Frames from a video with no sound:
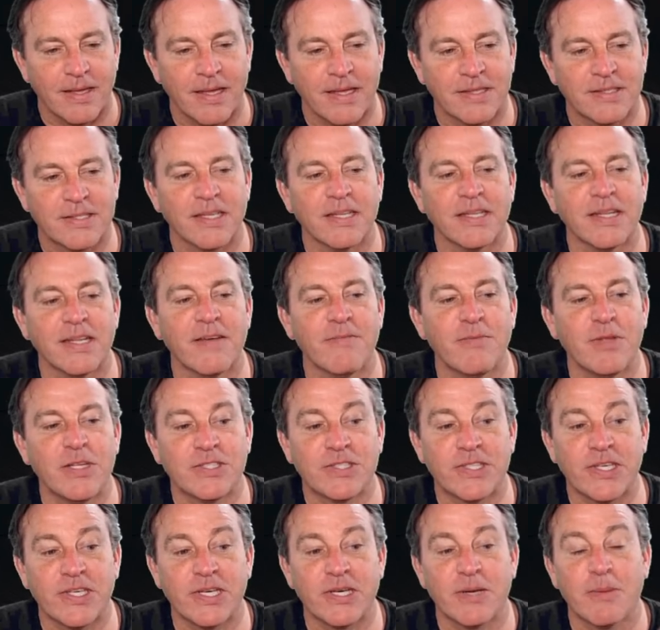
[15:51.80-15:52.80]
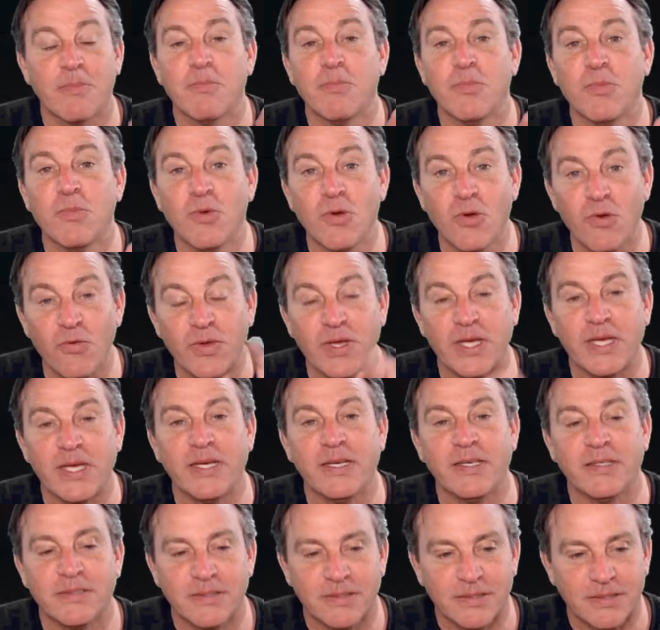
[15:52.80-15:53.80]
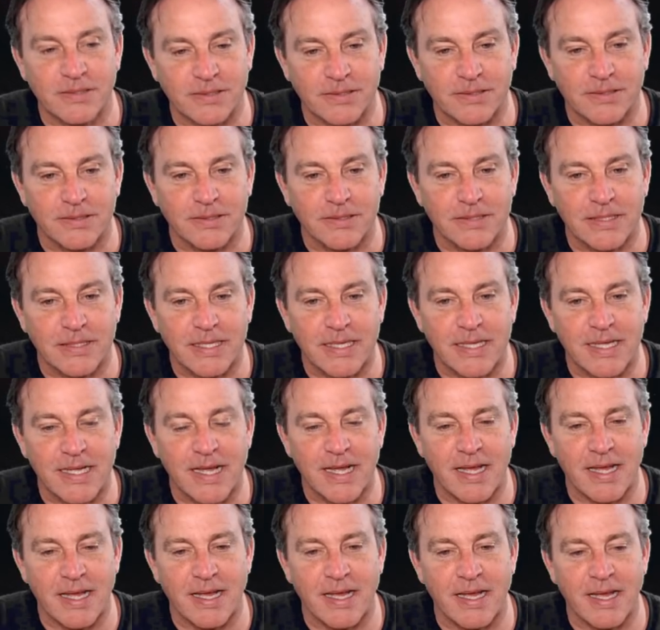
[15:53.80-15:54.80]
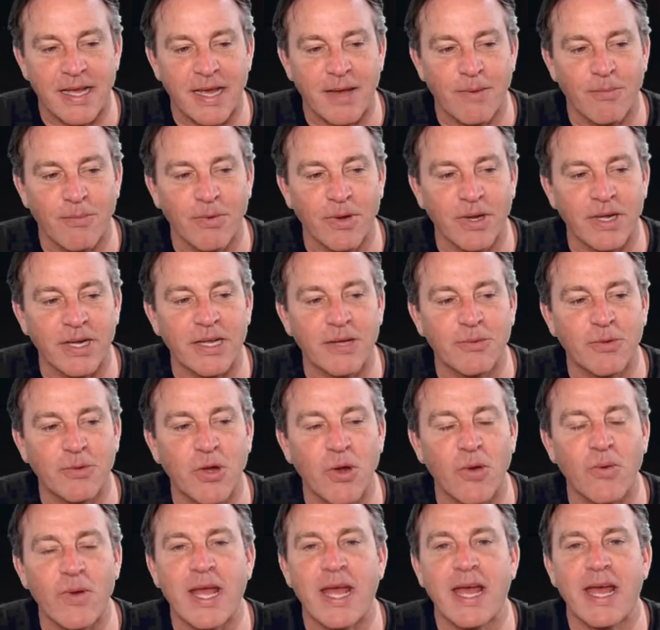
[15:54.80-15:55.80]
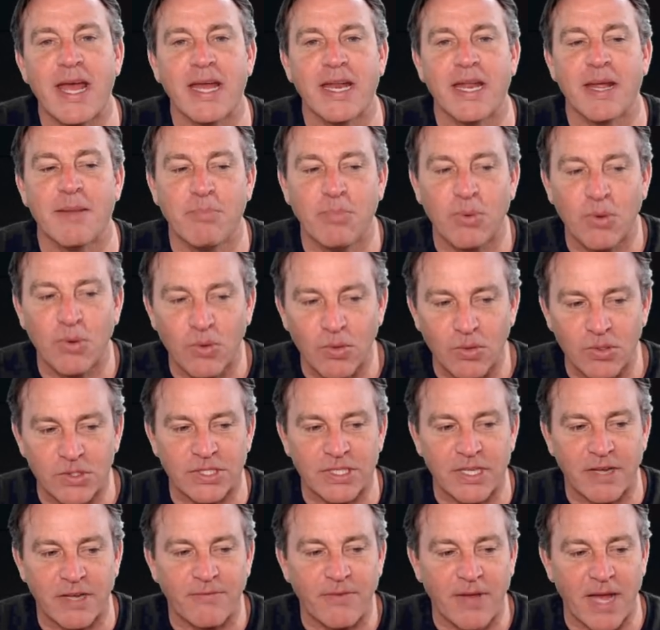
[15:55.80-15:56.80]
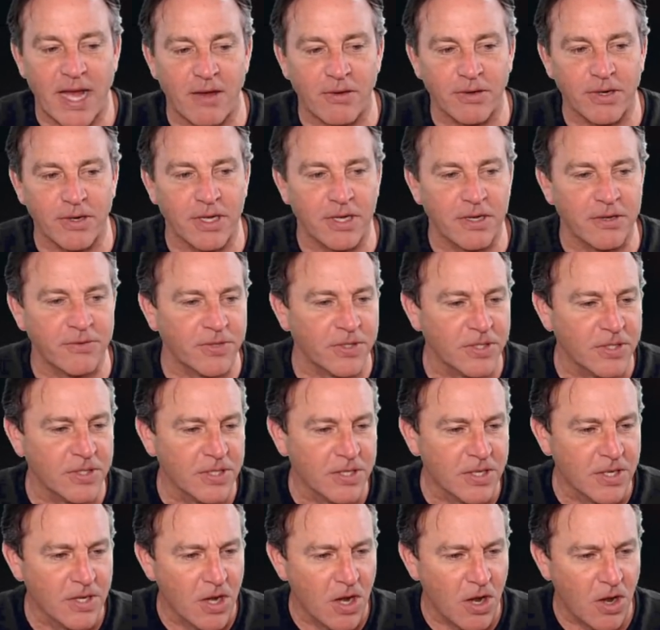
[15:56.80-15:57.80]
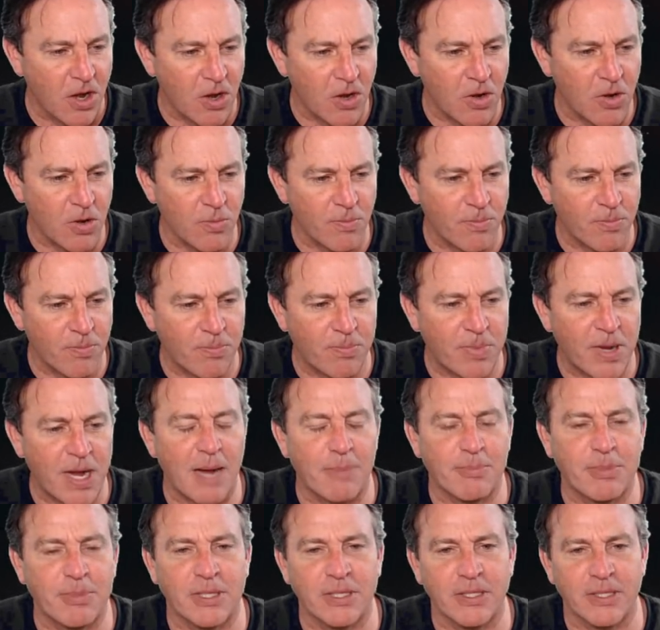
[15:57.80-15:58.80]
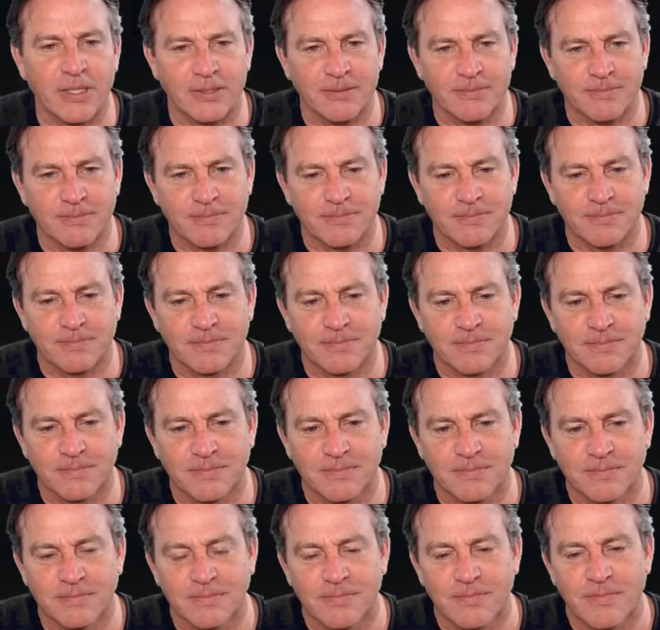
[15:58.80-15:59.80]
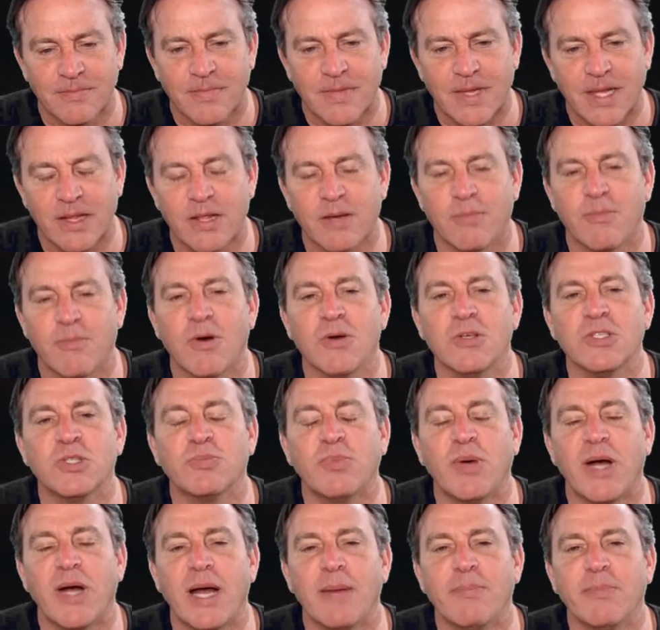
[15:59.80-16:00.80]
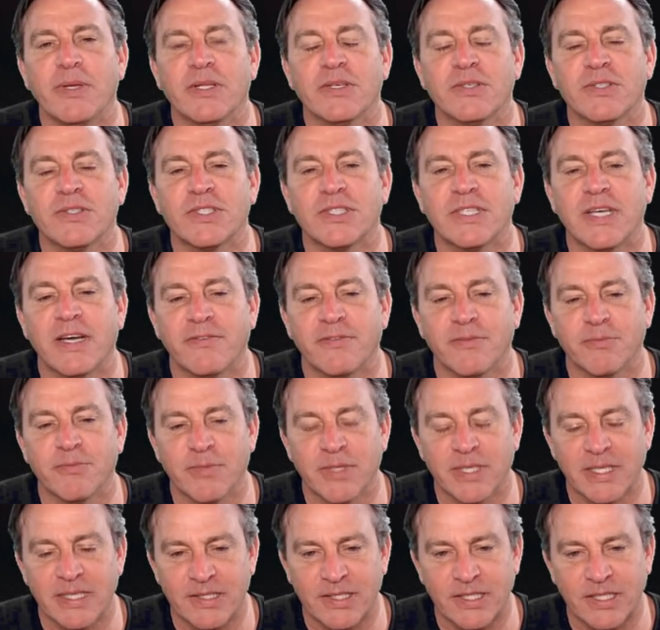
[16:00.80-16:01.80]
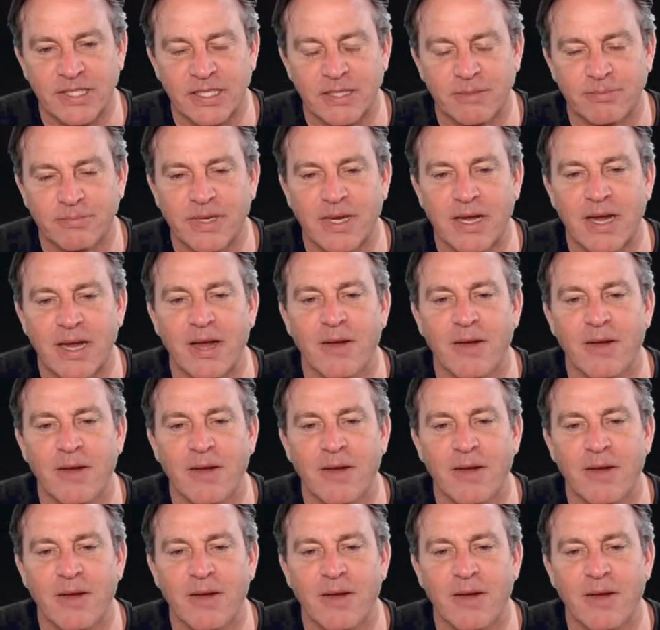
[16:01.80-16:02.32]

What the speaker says: It's a Elysium movie. And we're going to go ahead and pull stuff out of, popular. The most popular stuff from Elysium.